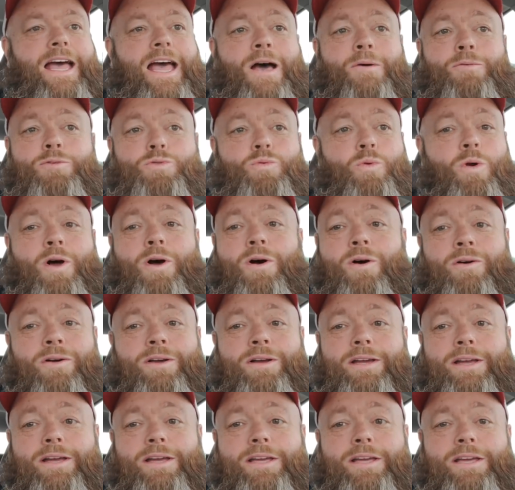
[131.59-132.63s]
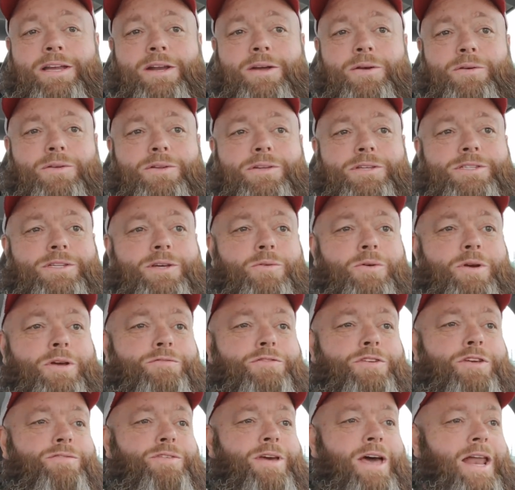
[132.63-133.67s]
I was wrong. You know, so
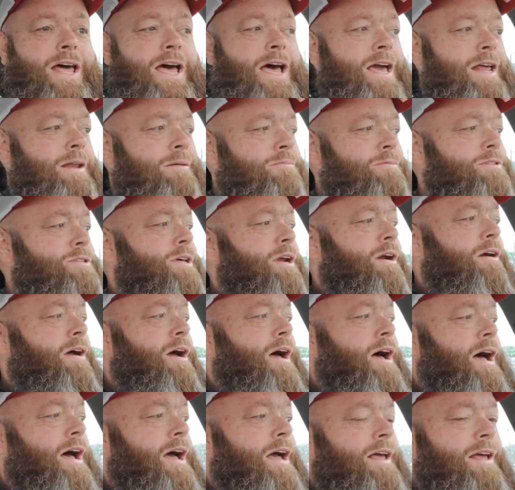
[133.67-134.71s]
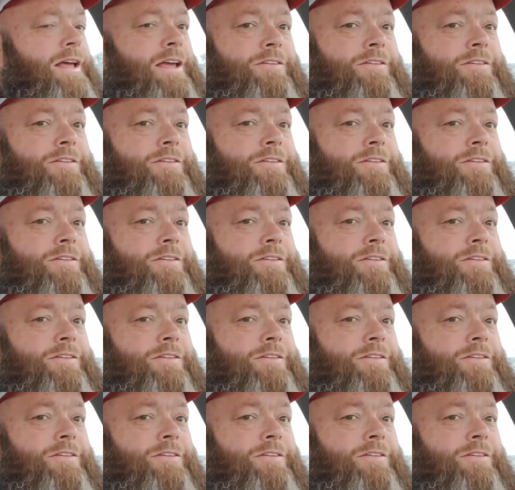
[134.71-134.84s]
if you've got items that are hot,